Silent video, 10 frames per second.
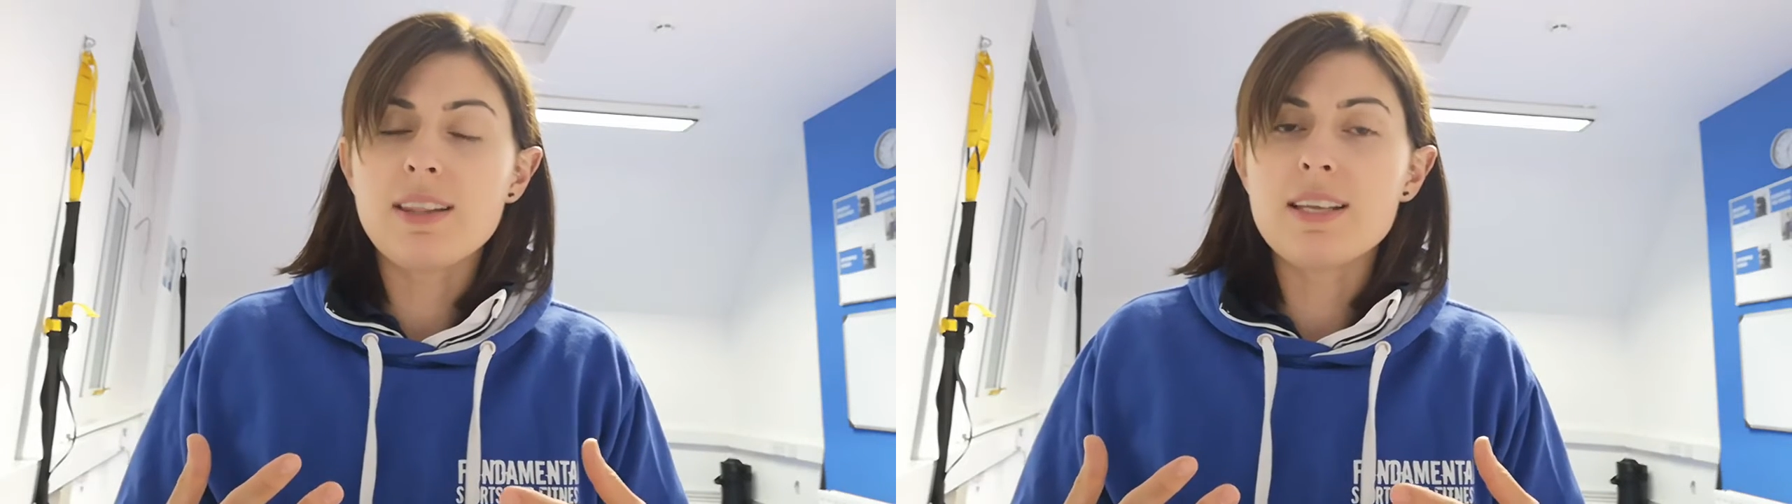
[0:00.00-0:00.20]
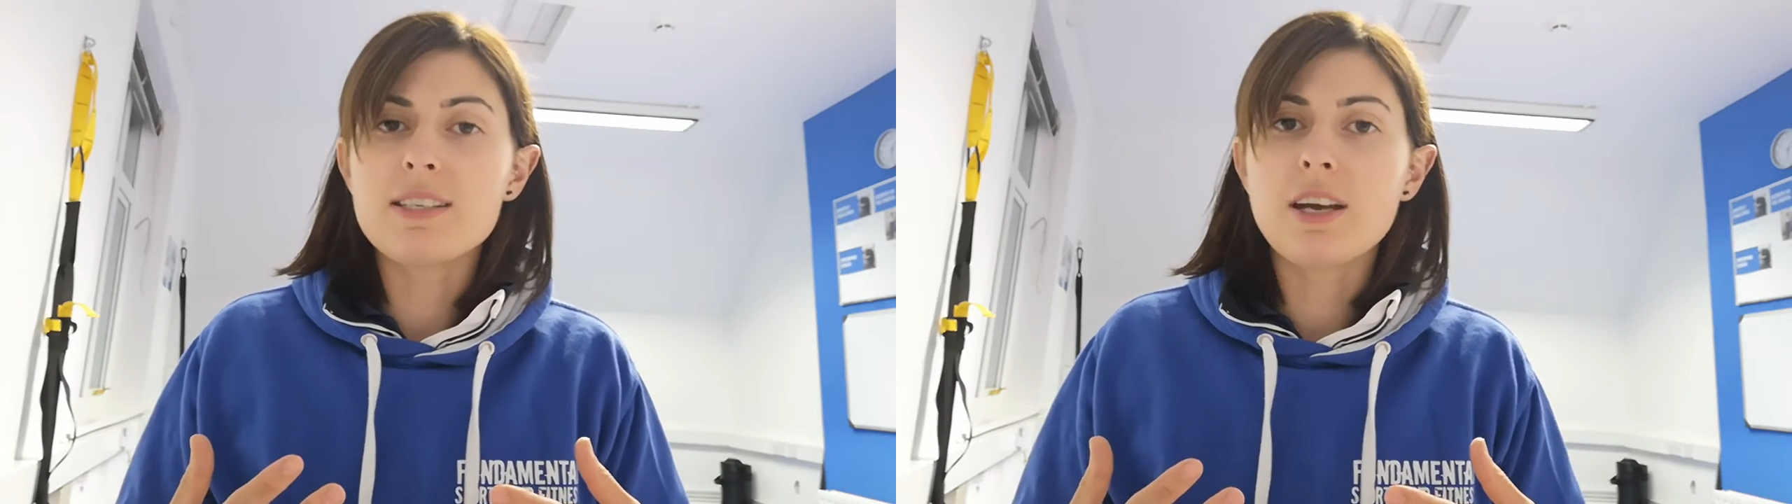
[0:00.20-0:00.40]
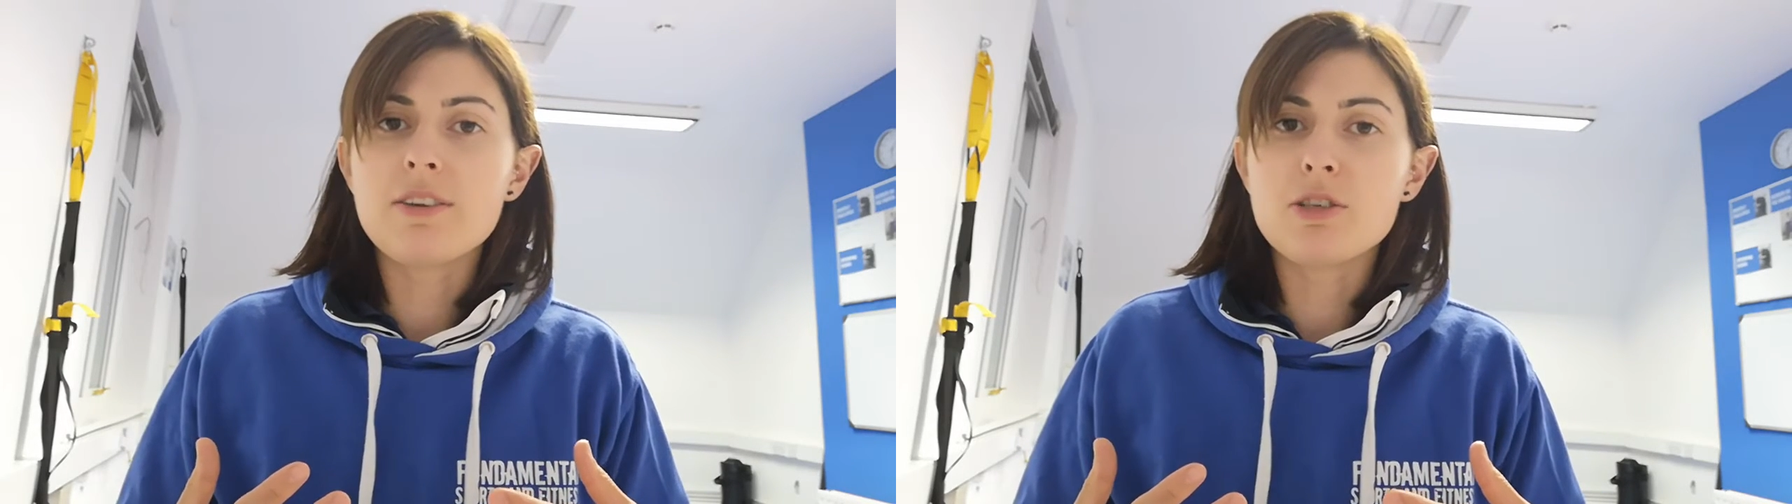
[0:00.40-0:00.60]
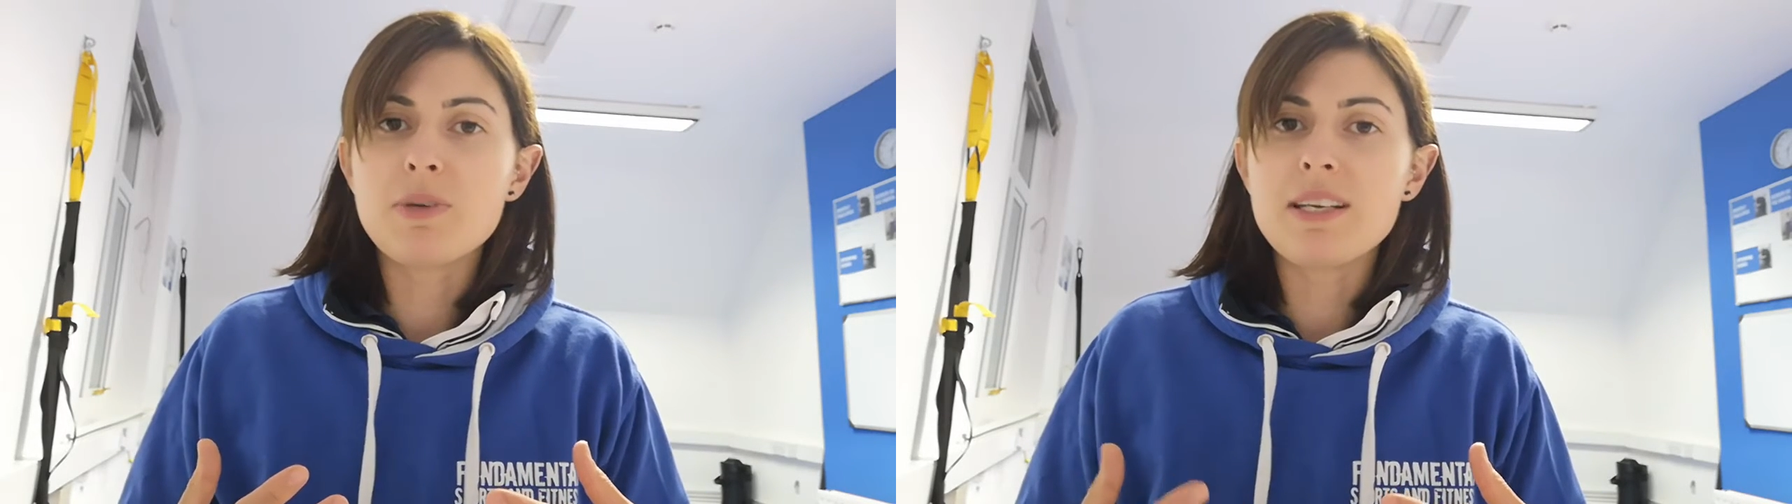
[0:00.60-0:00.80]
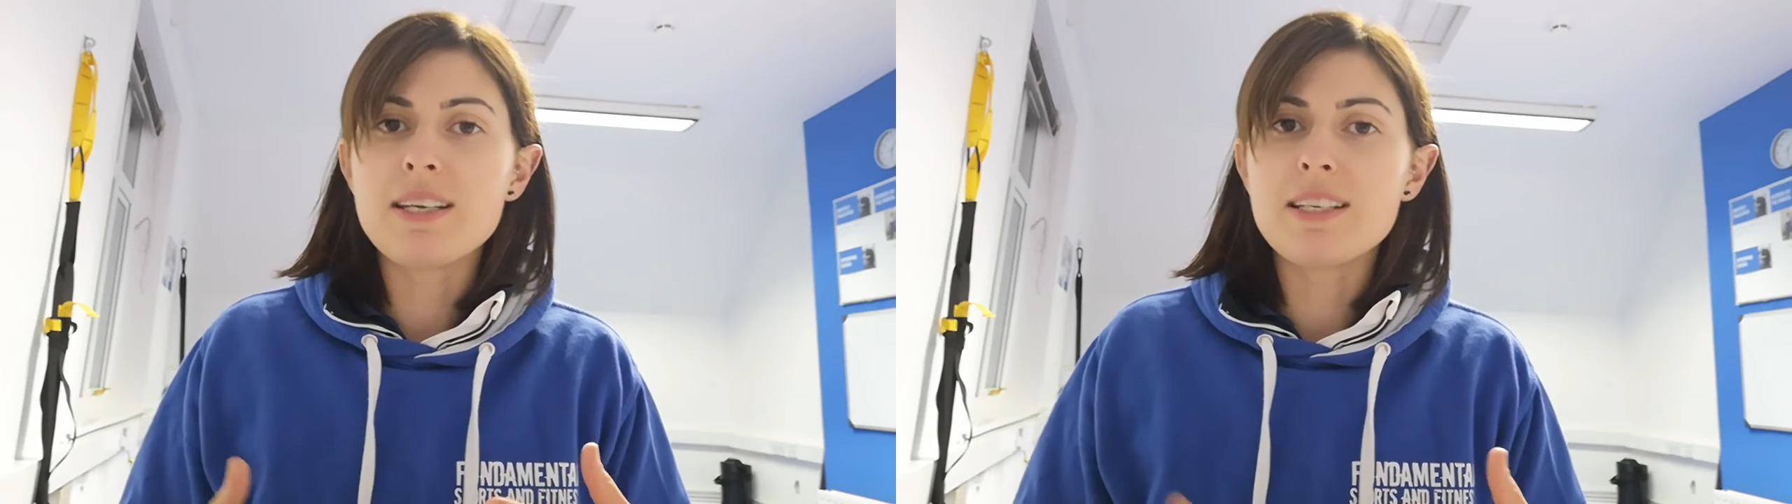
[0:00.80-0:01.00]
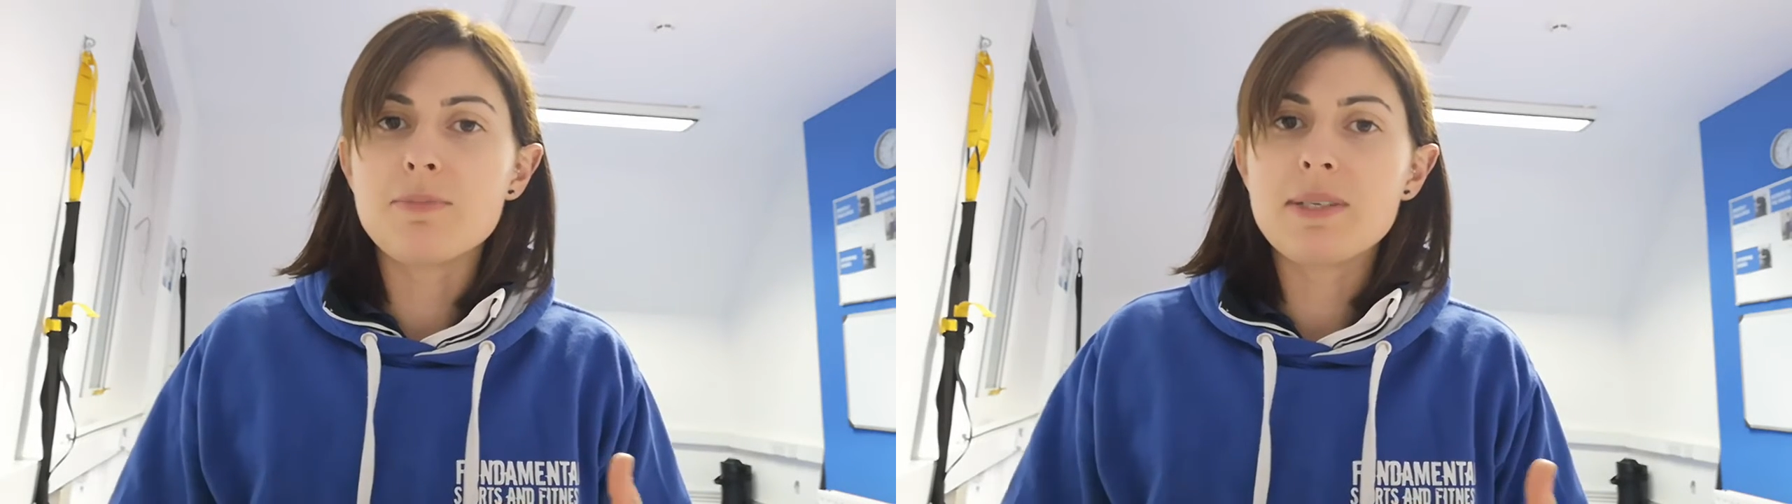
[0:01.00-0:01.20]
is going to be needed,